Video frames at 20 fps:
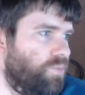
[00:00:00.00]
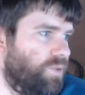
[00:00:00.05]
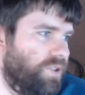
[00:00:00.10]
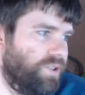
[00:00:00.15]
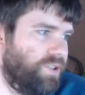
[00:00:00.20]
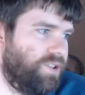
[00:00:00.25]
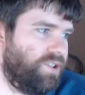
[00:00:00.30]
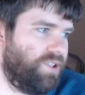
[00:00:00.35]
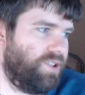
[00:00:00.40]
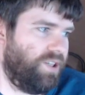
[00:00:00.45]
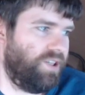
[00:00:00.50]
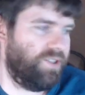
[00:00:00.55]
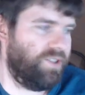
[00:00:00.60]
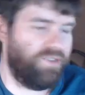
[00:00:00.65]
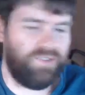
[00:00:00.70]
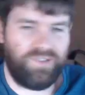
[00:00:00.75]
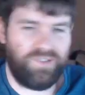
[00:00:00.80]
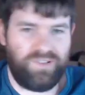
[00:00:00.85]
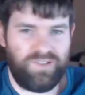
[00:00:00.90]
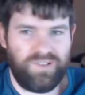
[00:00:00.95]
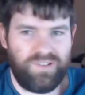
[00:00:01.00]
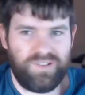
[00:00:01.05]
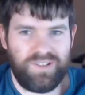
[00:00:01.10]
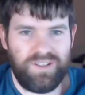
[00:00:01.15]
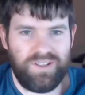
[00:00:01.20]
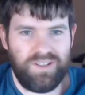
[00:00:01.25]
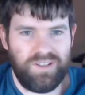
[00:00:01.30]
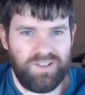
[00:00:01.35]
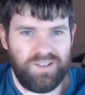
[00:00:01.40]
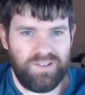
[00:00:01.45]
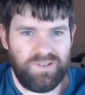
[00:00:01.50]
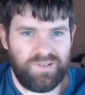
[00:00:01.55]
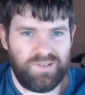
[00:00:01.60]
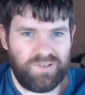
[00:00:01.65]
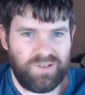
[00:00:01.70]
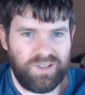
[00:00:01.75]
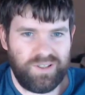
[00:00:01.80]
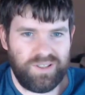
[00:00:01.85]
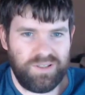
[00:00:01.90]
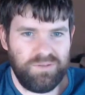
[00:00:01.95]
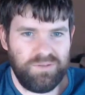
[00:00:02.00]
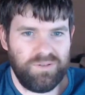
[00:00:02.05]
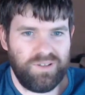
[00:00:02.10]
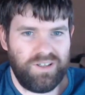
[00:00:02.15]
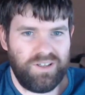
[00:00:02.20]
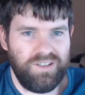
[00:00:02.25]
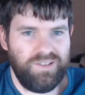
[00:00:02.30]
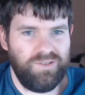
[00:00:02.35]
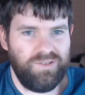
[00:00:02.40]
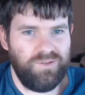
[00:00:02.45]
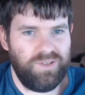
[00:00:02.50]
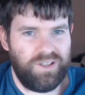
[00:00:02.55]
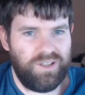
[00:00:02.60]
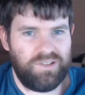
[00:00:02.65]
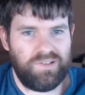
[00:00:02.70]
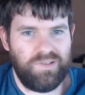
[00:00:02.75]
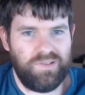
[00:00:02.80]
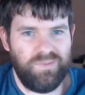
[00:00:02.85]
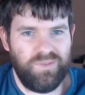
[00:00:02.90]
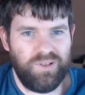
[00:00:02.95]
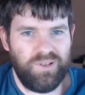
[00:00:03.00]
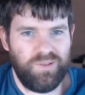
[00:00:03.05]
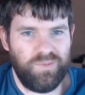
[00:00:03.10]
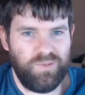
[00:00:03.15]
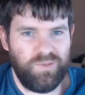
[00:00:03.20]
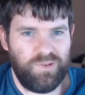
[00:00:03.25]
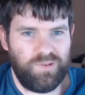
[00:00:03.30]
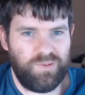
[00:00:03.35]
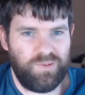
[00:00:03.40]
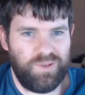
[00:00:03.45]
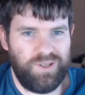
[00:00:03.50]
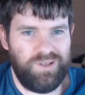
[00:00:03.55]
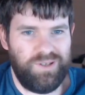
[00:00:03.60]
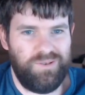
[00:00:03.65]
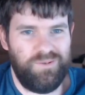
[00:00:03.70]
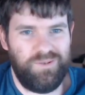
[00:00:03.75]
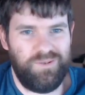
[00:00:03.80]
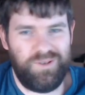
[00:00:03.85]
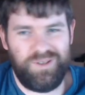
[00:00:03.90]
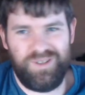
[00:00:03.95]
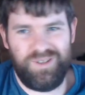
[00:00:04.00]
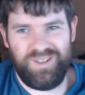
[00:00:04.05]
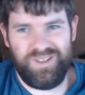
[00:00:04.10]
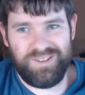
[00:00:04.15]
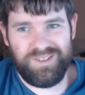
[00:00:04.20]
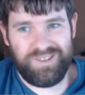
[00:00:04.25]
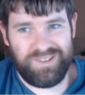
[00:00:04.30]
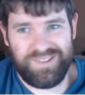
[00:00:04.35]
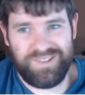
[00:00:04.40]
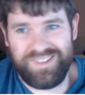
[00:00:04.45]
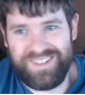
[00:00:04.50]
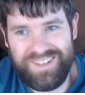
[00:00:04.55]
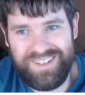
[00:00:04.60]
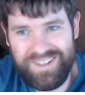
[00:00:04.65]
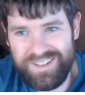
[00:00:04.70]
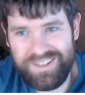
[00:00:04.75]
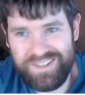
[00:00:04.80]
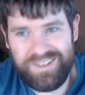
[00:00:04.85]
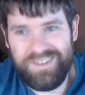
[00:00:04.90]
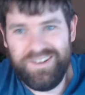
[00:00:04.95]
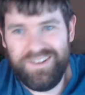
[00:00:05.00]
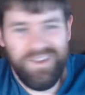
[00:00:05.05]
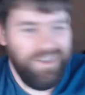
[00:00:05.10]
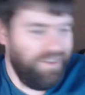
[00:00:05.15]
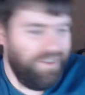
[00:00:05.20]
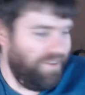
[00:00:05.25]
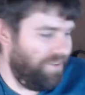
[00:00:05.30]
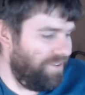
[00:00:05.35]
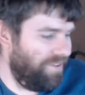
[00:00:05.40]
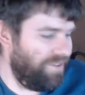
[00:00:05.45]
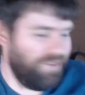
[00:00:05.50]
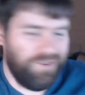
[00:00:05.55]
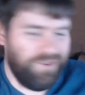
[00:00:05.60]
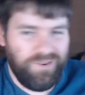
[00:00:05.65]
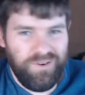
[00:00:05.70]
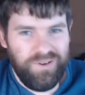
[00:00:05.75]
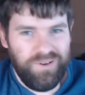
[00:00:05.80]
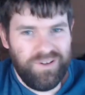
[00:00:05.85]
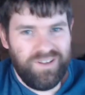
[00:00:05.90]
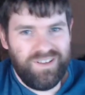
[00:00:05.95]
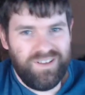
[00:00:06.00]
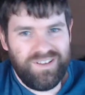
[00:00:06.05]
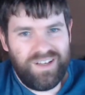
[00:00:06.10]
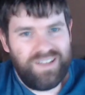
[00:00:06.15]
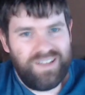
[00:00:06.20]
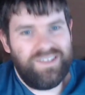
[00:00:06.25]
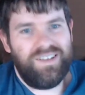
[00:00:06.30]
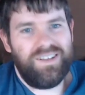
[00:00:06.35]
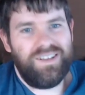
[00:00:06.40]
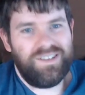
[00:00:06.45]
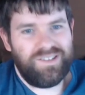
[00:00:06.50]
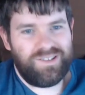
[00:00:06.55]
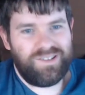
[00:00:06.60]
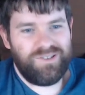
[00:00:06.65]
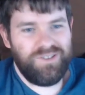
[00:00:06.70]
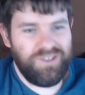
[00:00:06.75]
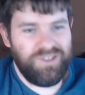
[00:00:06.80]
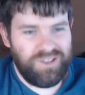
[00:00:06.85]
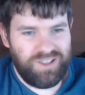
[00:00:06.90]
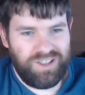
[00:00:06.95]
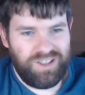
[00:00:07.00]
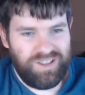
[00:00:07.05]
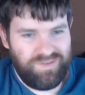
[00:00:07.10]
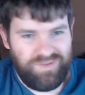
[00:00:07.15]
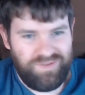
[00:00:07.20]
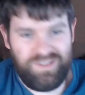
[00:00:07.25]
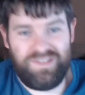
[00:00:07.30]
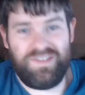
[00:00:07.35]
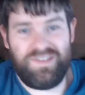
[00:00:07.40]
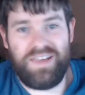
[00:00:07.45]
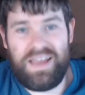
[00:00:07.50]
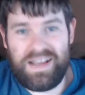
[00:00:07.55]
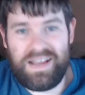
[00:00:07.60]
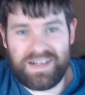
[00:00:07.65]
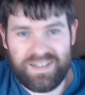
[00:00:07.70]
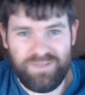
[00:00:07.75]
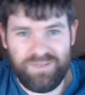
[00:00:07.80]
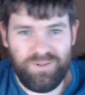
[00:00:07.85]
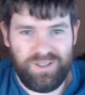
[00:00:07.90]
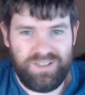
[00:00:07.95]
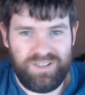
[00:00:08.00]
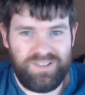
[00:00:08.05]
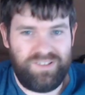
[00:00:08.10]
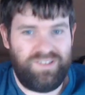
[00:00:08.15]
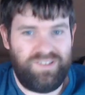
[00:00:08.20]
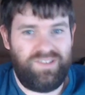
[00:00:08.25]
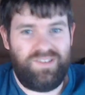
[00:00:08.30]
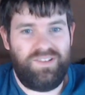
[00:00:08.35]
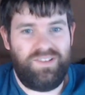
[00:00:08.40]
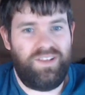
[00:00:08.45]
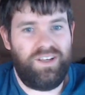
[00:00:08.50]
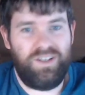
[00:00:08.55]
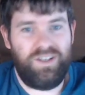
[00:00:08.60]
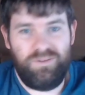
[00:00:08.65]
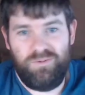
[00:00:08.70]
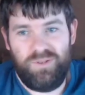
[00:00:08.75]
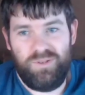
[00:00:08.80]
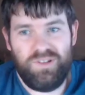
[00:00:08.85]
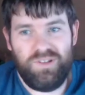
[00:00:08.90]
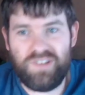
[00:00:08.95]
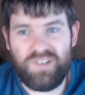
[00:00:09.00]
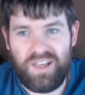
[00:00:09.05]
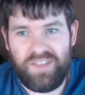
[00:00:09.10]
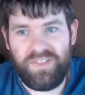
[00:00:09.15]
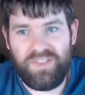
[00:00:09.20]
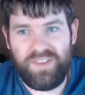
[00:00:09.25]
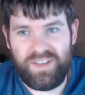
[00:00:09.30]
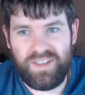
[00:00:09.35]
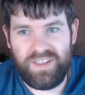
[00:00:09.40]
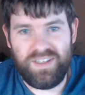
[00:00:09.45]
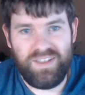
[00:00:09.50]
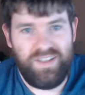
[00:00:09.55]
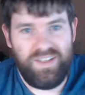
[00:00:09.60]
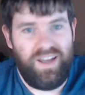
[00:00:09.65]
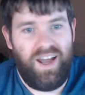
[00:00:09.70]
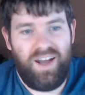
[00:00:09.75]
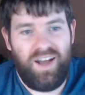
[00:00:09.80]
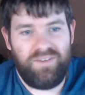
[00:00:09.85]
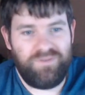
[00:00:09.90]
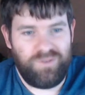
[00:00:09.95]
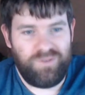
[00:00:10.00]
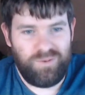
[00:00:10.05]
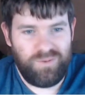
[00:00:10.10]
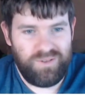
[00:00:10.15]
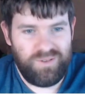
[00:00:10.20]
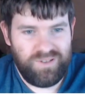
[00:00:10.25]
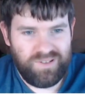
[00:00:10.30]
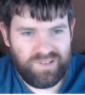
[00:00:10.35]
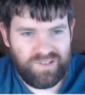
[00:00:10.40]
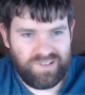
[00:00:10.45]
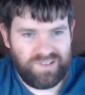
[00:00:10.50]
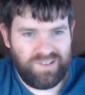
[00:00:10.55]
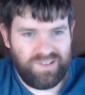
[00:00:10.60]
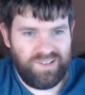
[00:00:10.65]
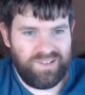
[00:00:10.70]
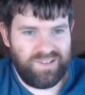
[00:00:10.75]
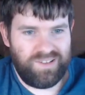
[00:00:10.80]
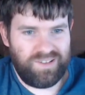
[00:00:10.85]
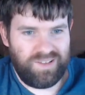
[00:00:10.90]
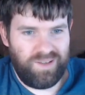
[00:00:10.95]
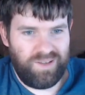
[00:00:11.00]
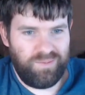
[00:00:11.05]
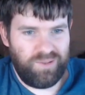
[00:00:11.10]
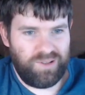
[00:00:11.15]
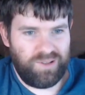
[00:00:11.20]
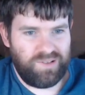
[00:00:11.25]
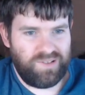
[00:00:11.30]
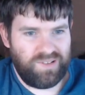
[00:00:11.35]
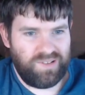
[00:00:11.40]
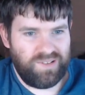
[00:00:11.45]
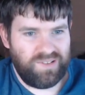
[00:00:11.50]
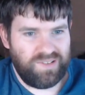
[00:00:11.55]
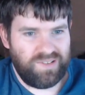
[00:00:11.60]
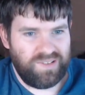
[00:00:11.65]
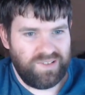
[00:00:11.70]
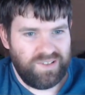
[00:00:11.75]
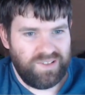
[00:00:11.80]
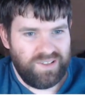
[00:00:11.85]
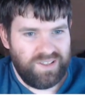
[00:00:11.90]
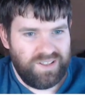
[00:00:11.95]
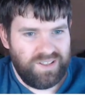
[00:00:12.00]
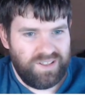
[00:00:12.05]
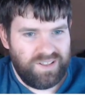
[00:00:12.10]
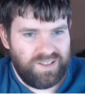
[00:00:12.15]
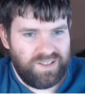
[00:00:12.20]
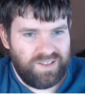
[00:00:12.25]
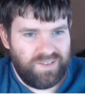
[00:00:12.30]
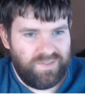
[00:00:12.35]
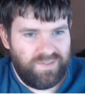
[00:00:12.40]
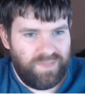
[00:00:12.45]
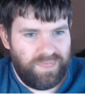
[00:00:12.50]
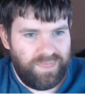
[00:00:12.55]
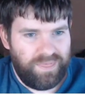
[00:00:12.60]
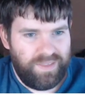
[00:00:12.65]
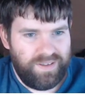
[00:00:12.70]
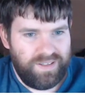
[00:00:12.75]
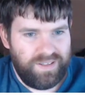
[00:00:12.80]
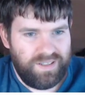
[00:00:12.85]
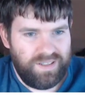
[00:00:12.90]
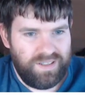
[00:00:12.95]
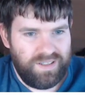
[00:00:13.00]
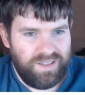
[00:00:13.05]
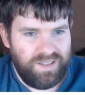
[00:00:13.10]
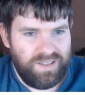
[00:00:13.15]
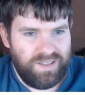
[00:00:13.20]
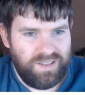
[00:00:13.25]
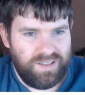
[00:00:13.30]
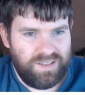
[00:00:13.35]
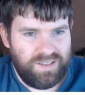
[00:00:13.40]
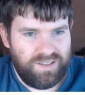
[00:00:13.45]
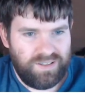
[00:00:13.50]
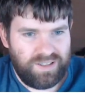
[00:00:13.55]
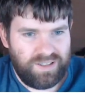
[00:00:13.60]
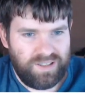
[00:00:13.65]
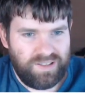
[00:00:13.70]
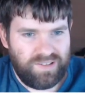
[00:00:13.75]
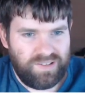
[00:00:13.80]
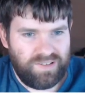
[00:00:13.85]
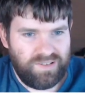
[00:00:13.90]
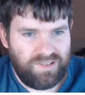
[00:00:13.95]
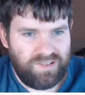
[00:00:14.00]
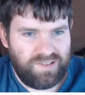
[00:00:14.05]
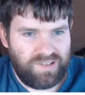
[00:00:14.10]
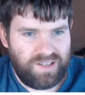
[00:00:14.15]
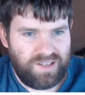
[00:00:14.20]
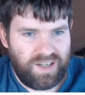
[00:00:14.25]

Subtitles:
he changed his keys, right? I do that sometimes as well, where I just like, you know, I take a screenshot of exactly what it is and then I reset the key afterwards. I think that makes sense. Okay, so there's an